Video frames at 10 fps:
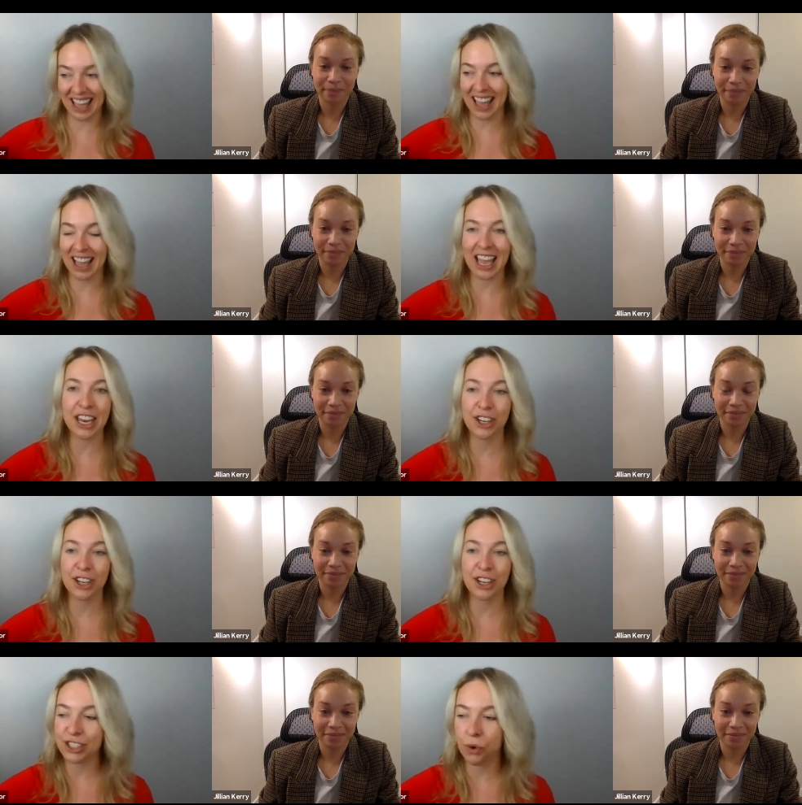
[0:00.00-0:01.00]
Speaker 1: yeah. And
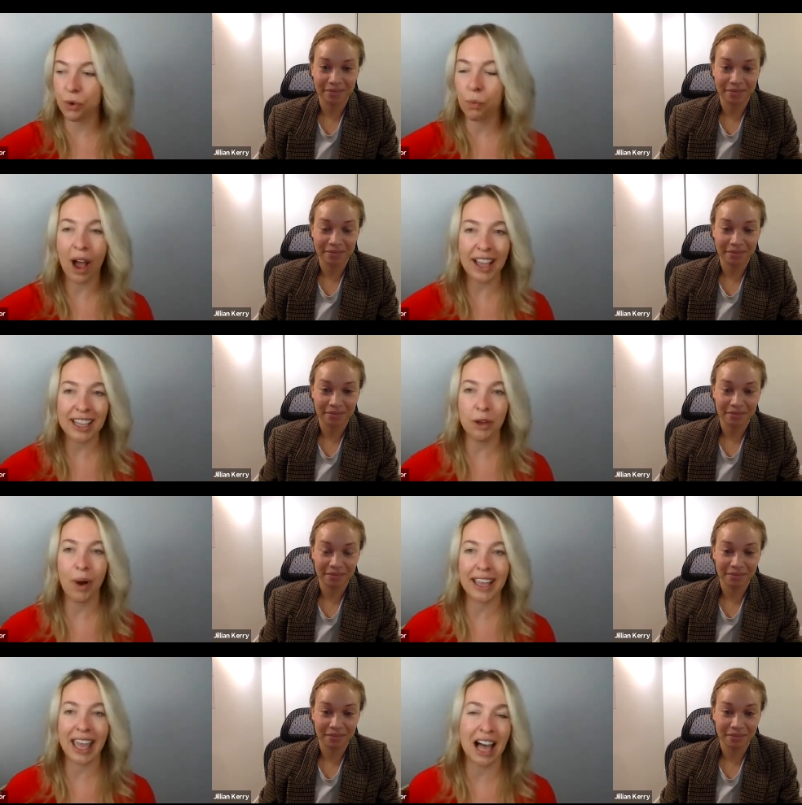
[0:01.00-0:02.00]
so why
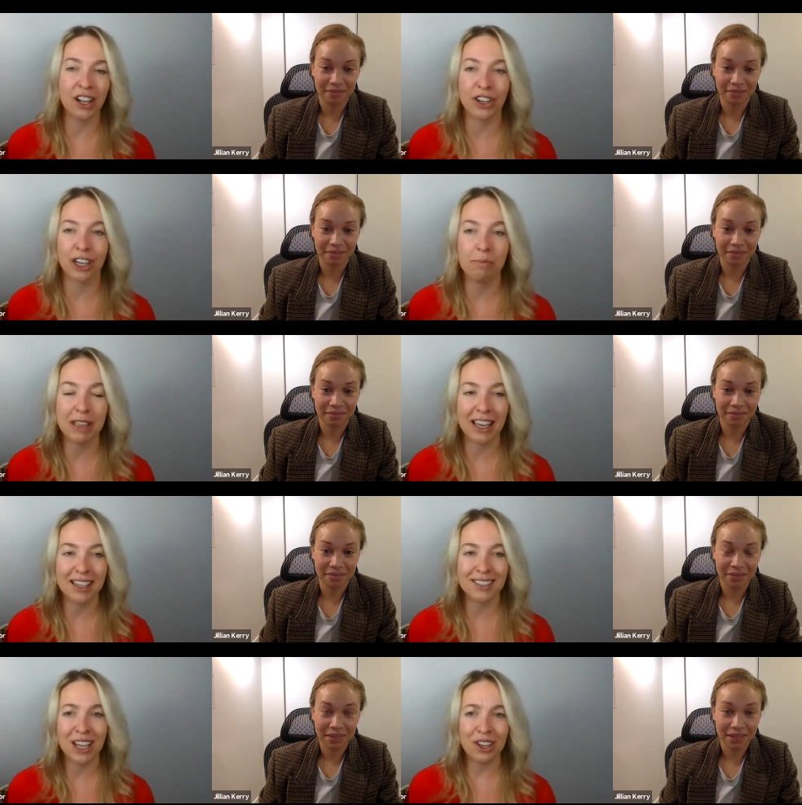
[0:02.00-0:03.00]
EY Calgary?
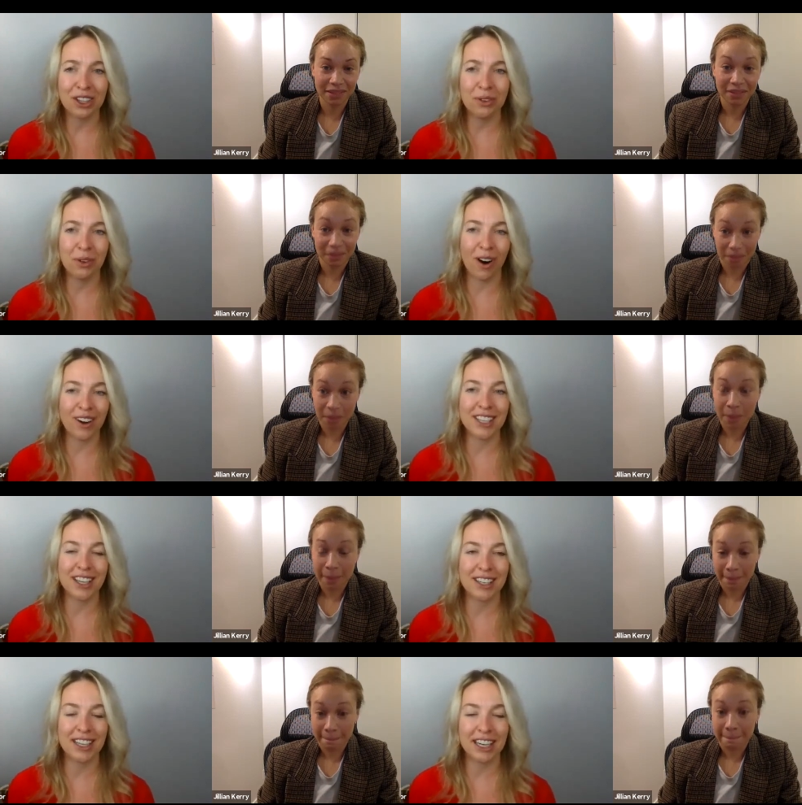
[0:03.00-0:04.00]
Because you aren't
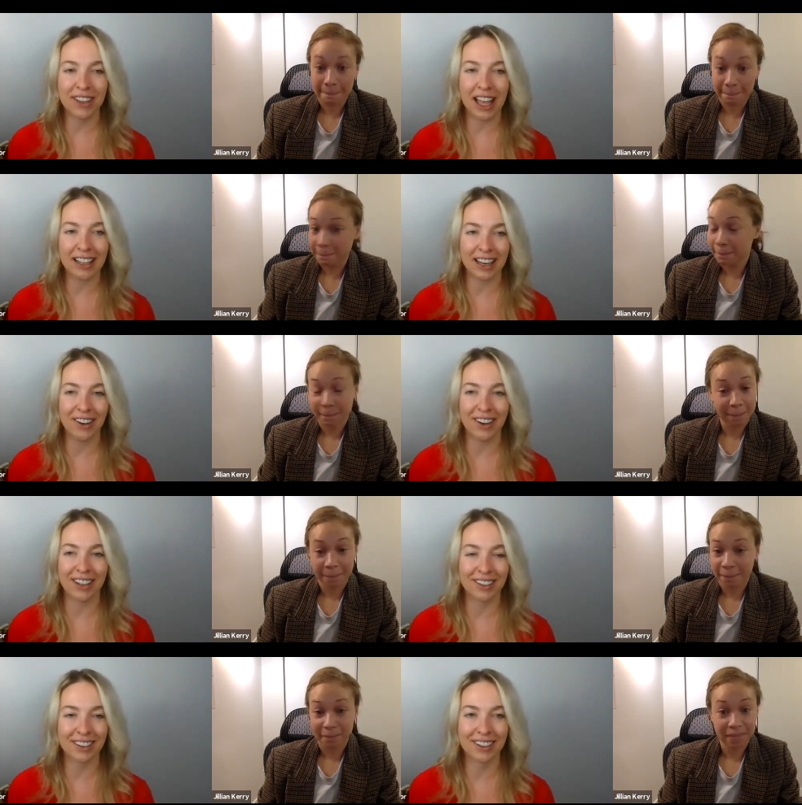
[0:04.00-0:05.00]
a native
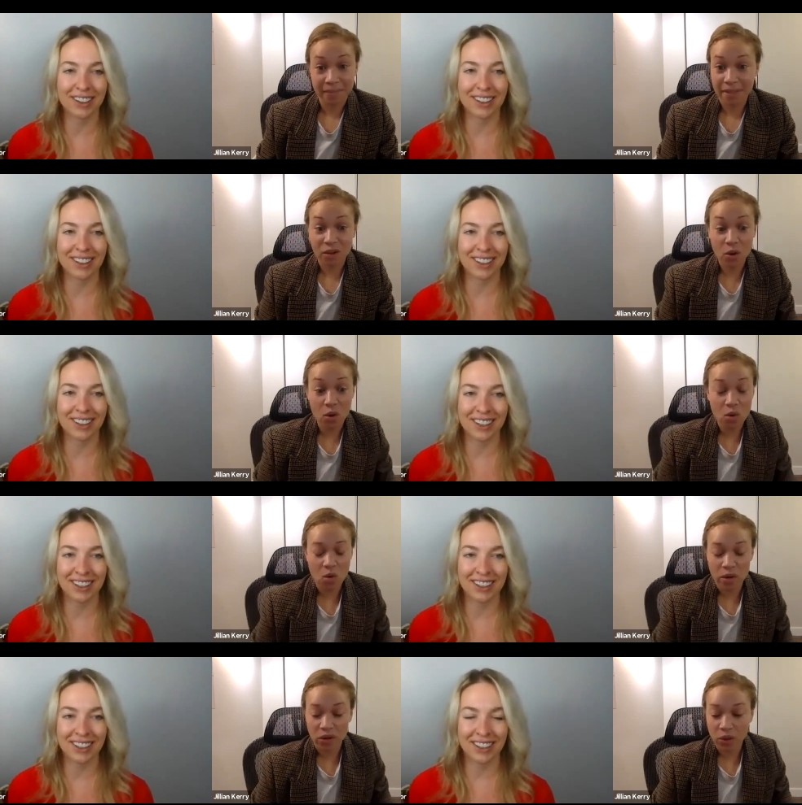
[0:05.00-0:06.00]
Calgarian.
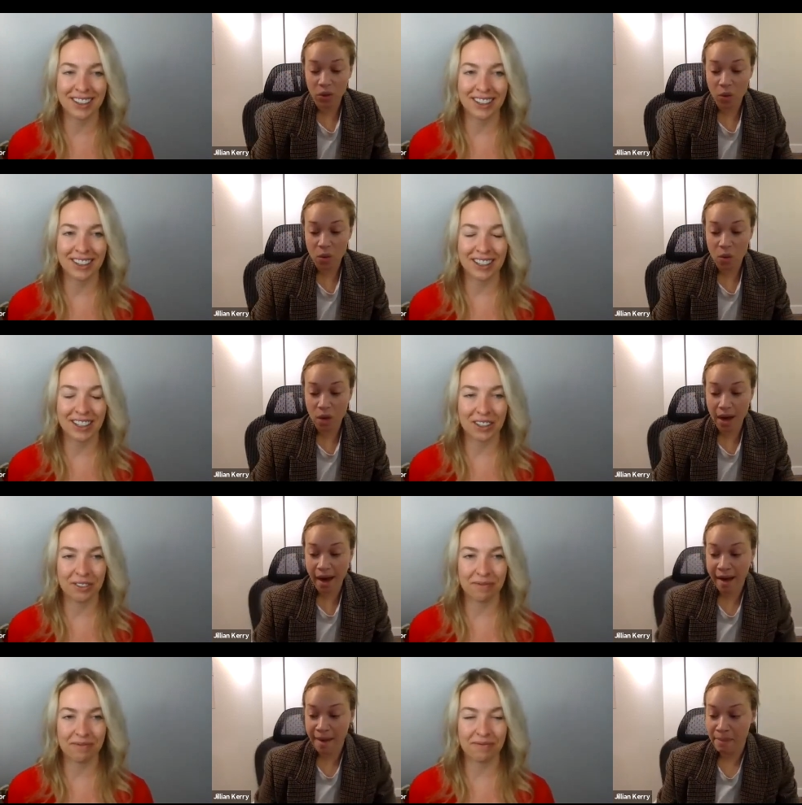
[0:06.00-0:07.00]
No.
Speaker 2: So
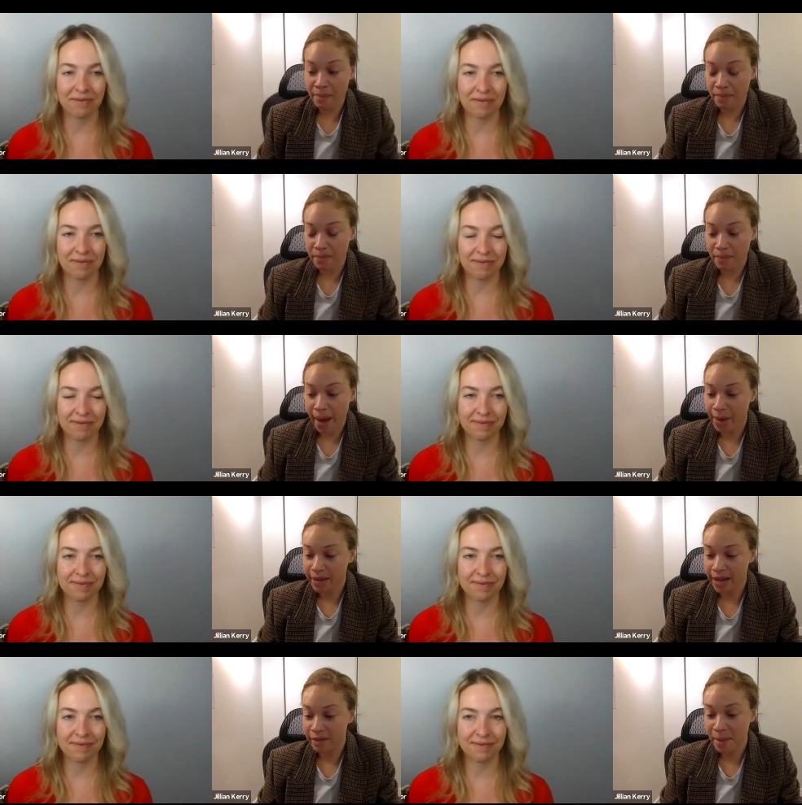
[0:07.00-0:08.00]
um I was
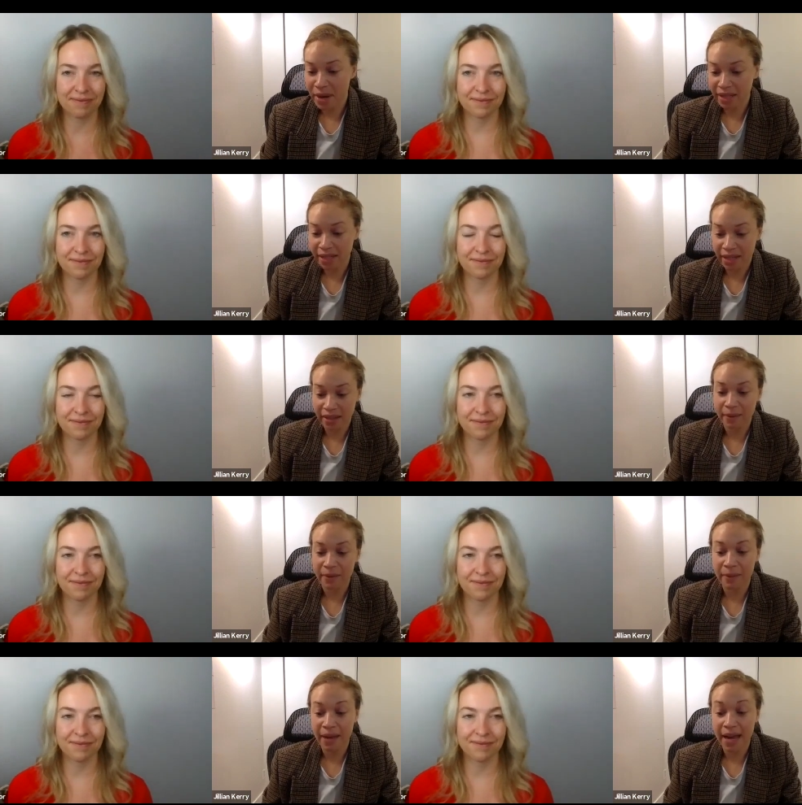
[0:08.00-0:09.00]
kind of reminiscing a little bit
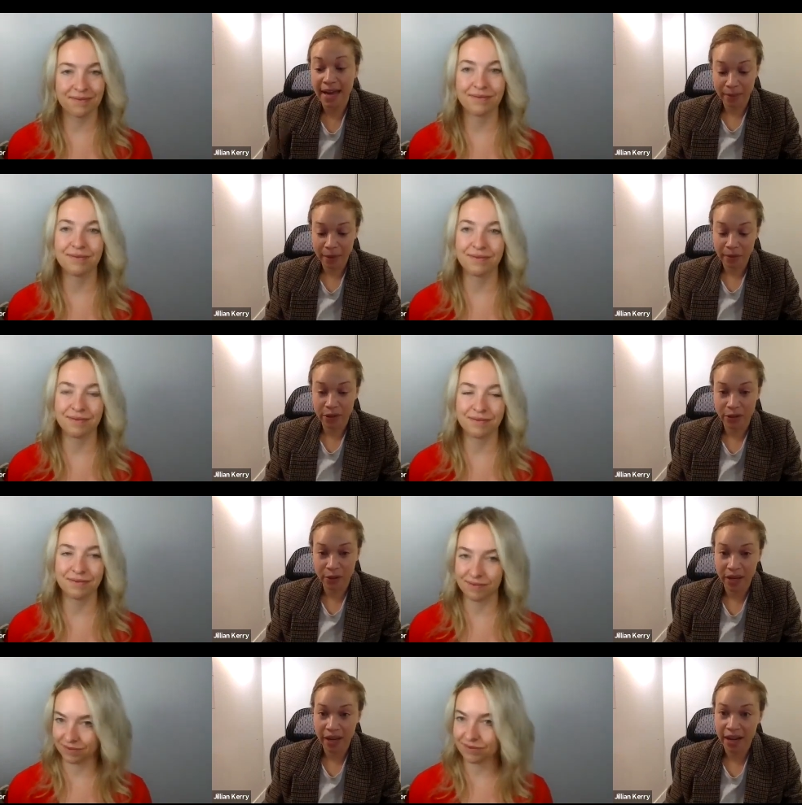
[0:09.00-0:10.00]
with my husband, who's also
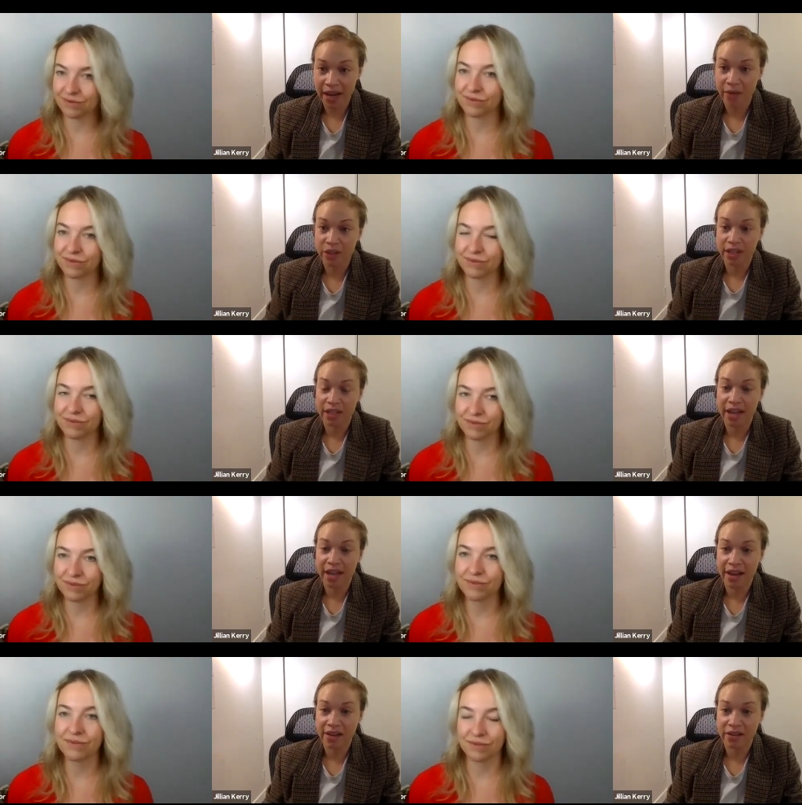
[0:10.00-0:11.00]
an accountant,
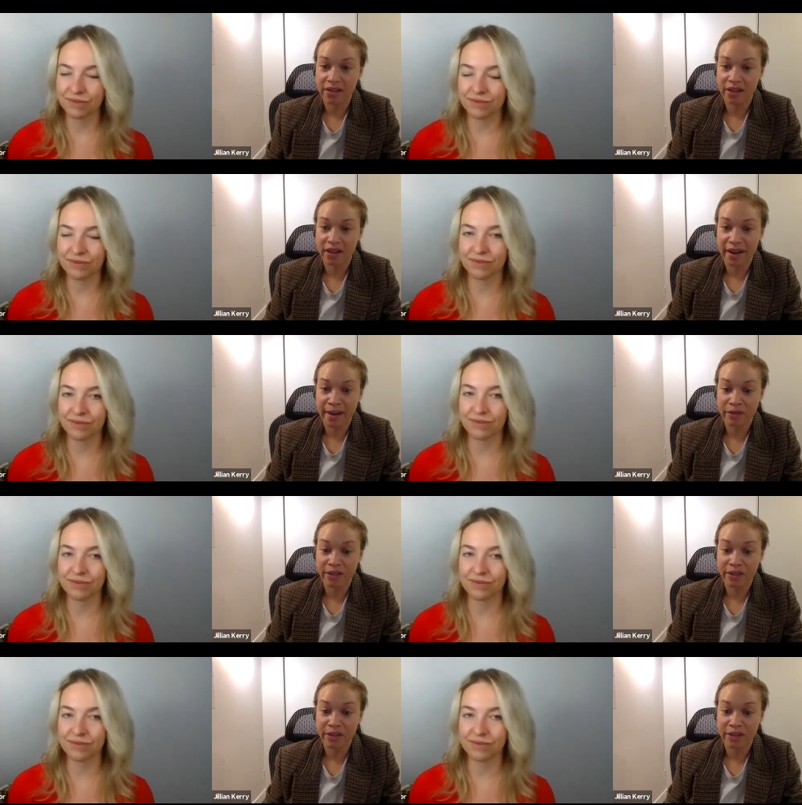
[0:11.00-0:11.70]
and um,